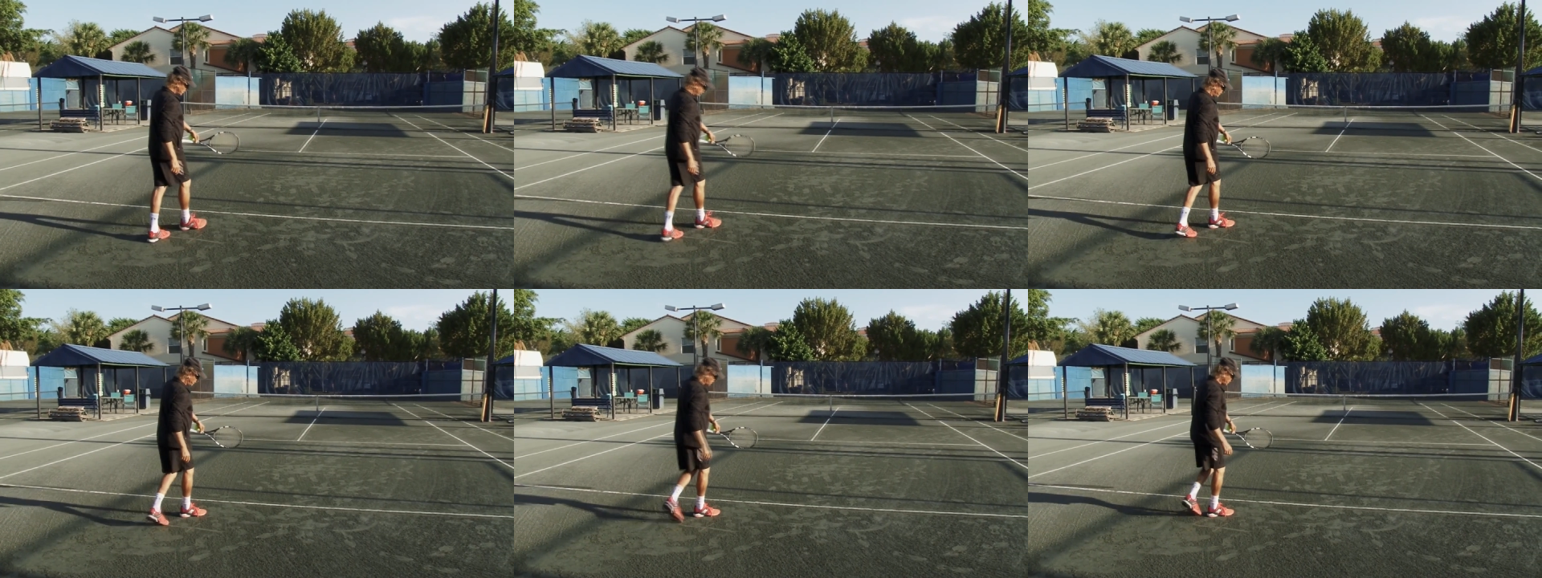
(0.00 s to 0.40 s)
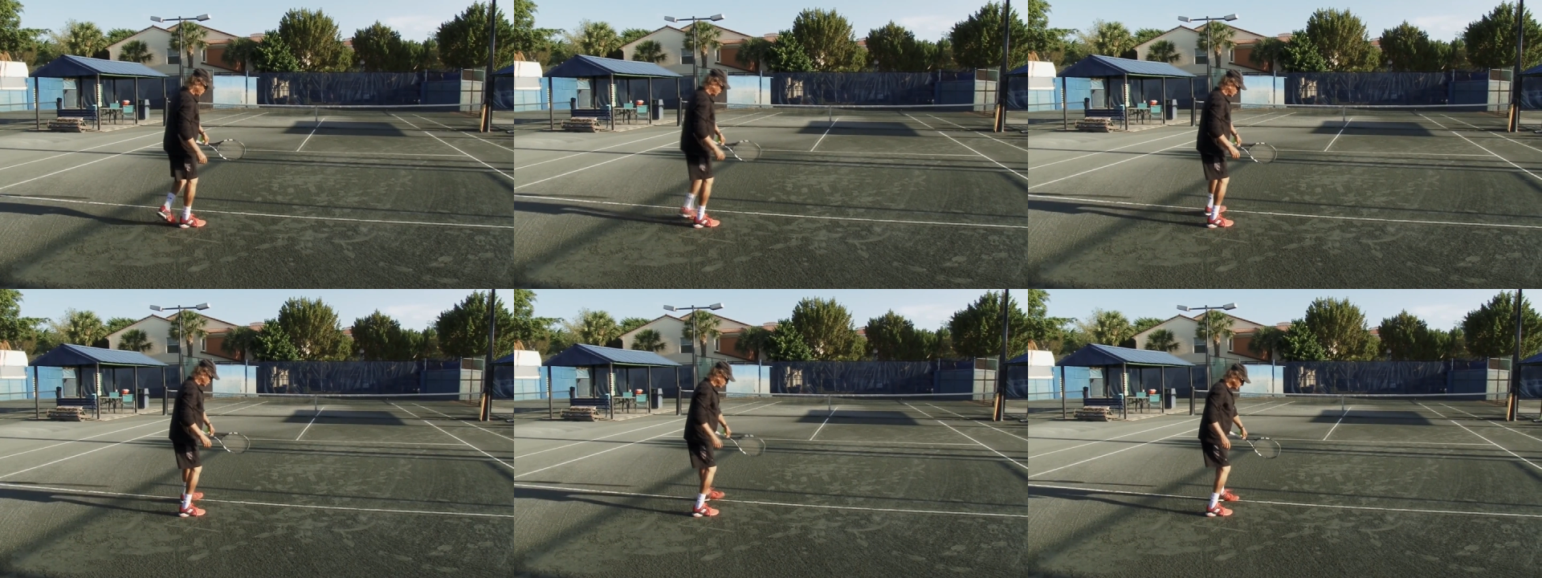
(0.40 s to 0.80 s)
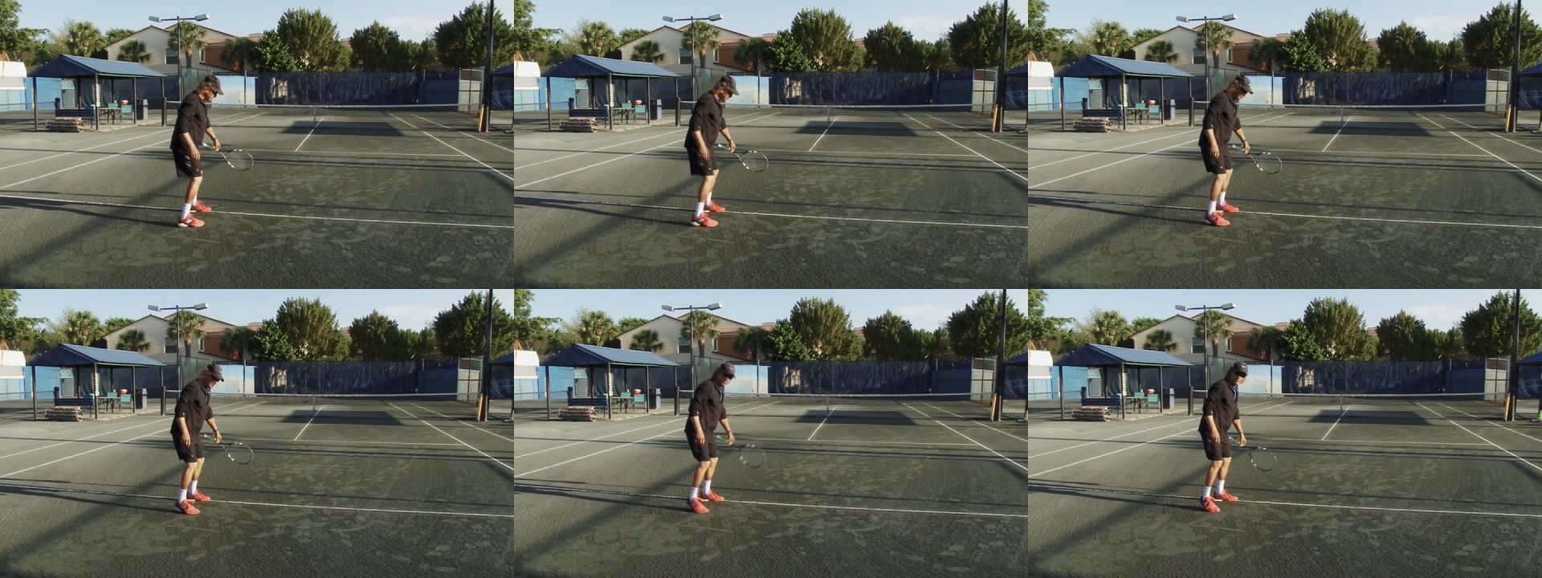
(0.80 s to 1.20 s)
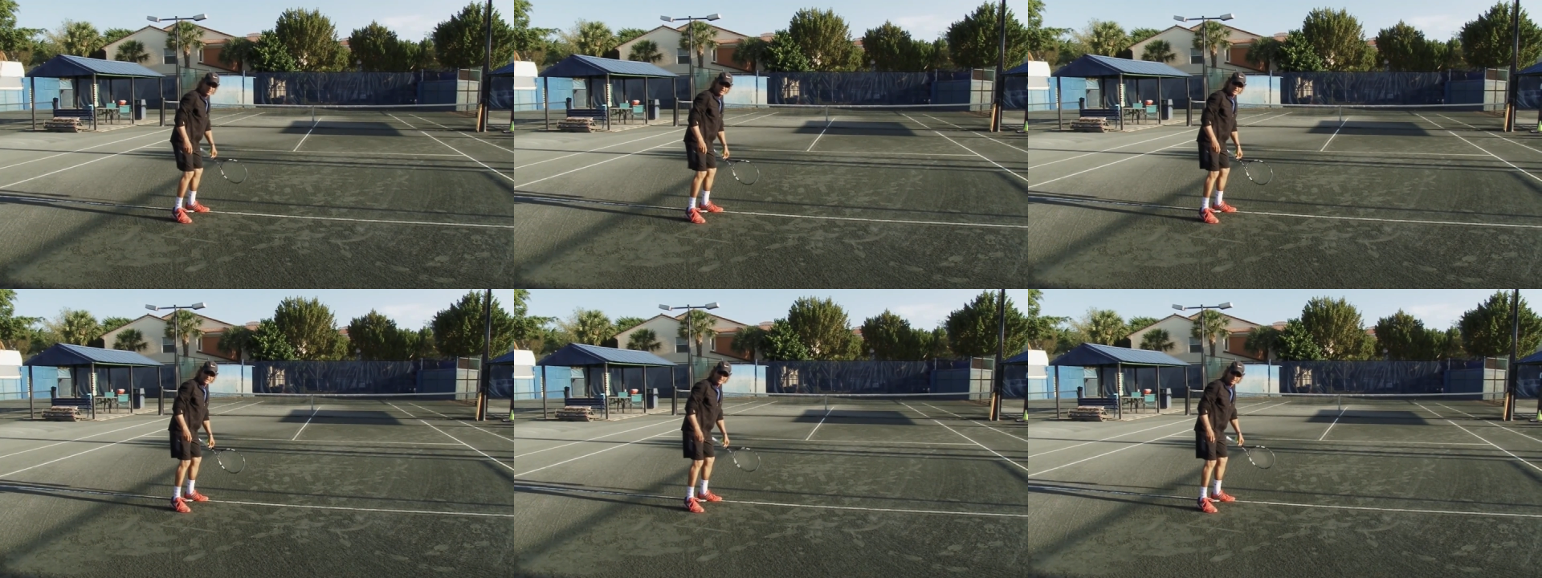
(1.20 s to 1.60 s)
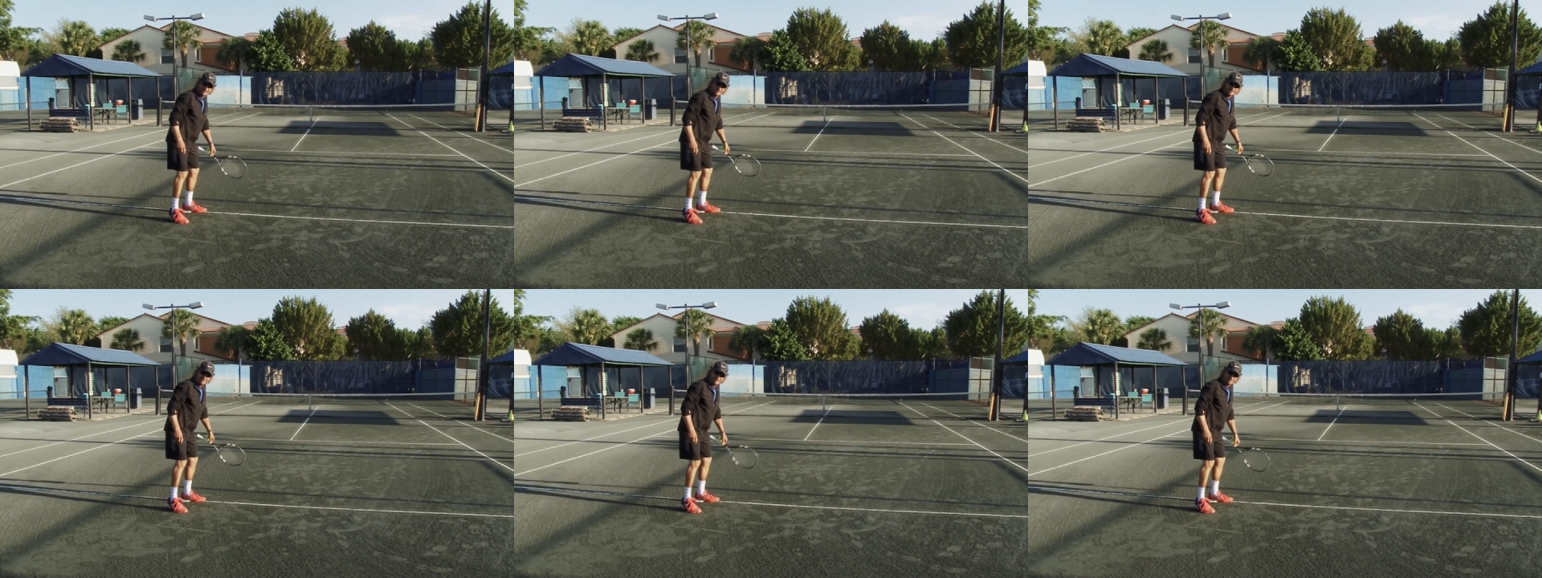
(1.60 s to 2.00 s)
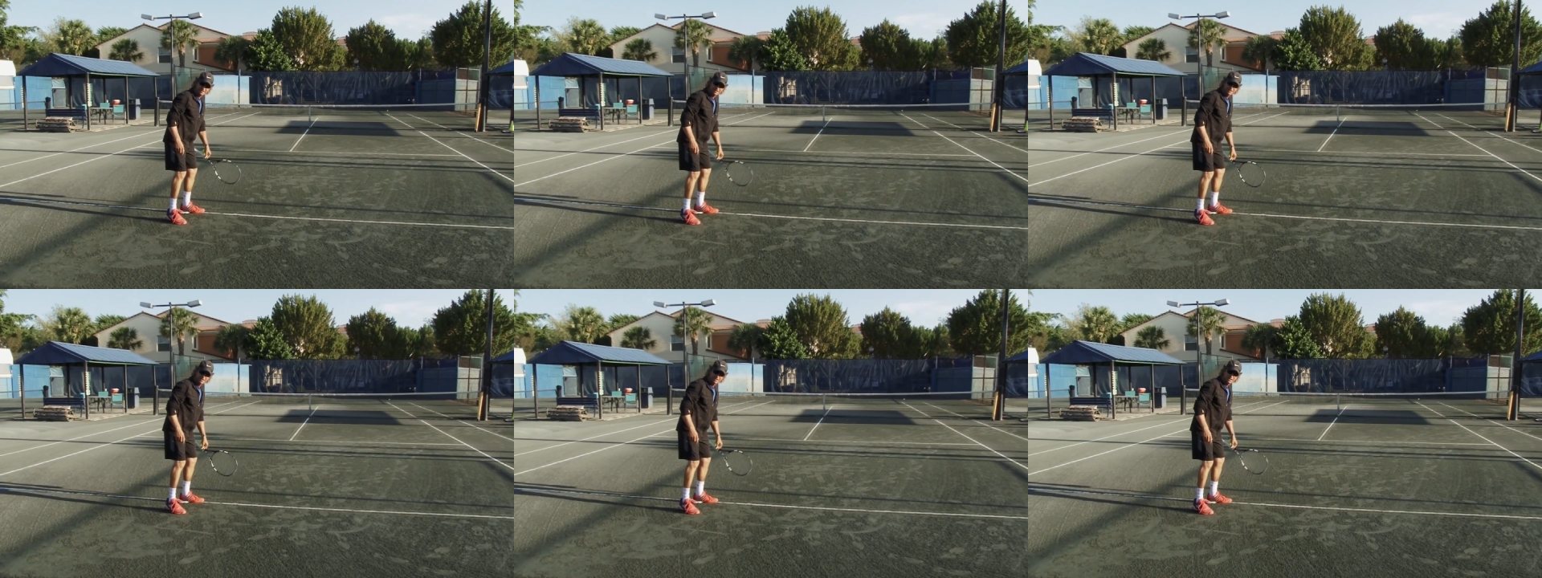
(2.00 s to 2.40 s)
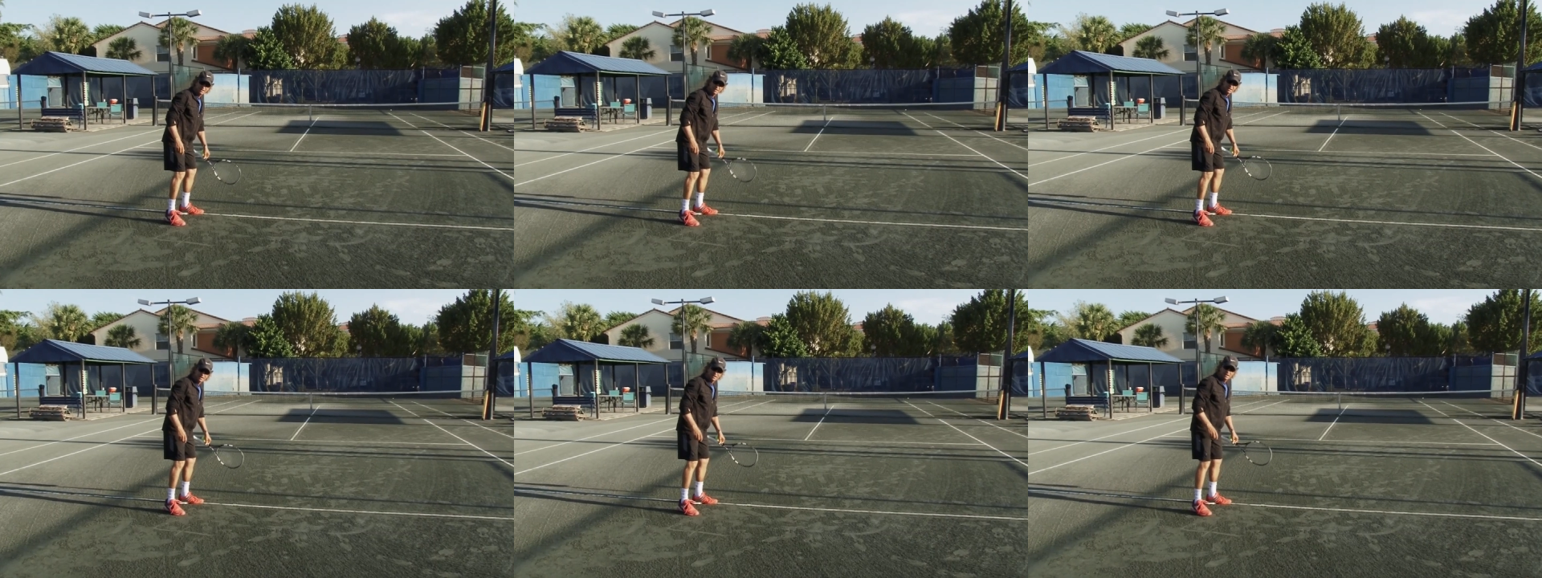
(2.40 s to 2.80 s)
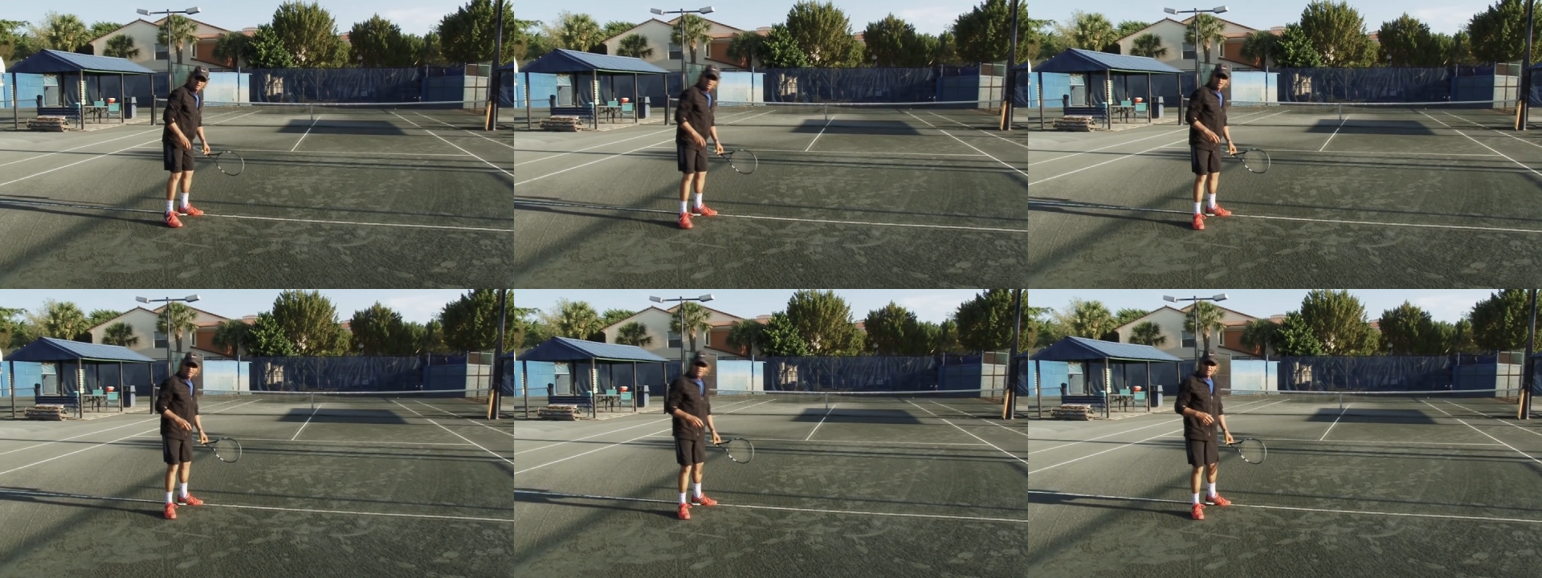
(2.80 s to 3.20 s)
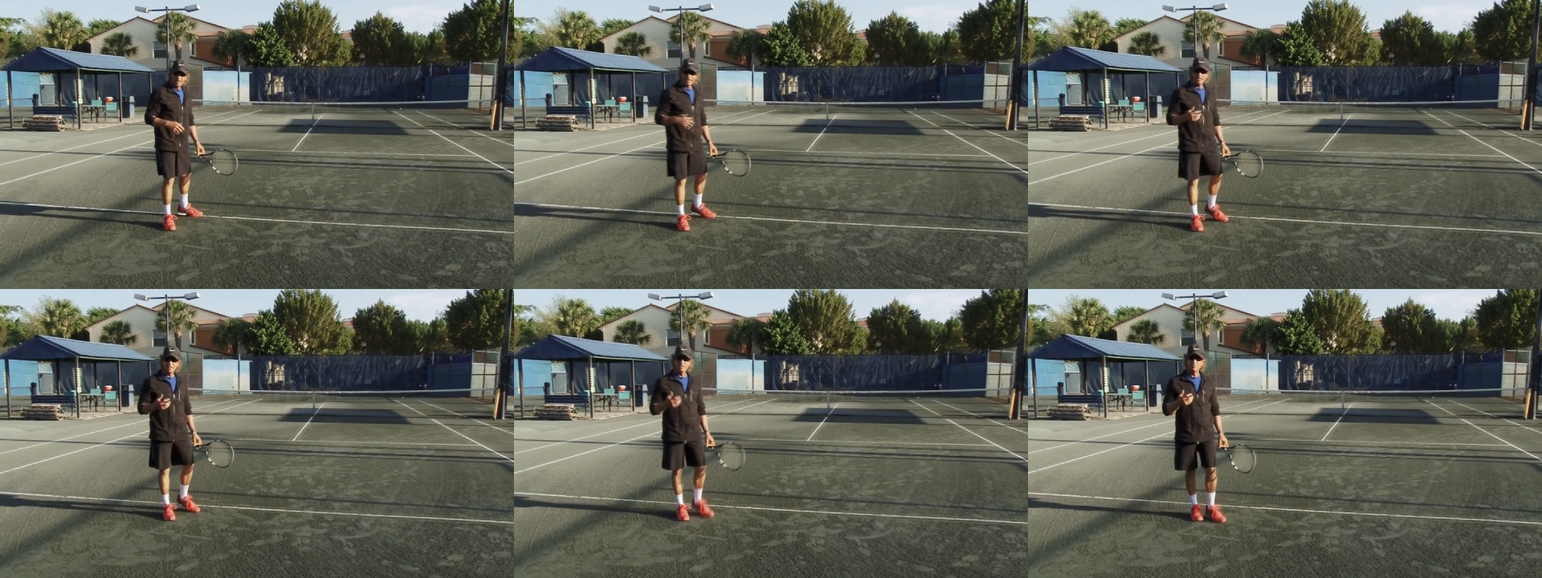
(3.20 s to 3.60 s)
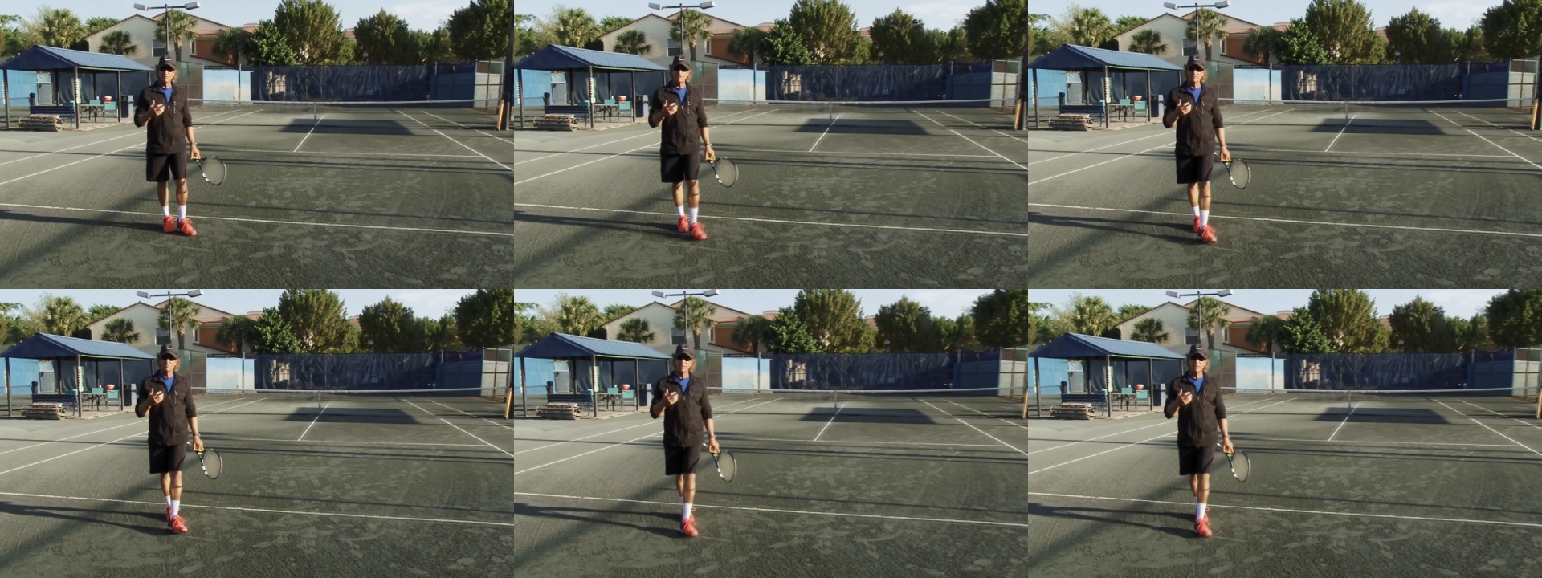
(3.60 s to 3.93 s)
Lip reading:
[unreadable: no face in view]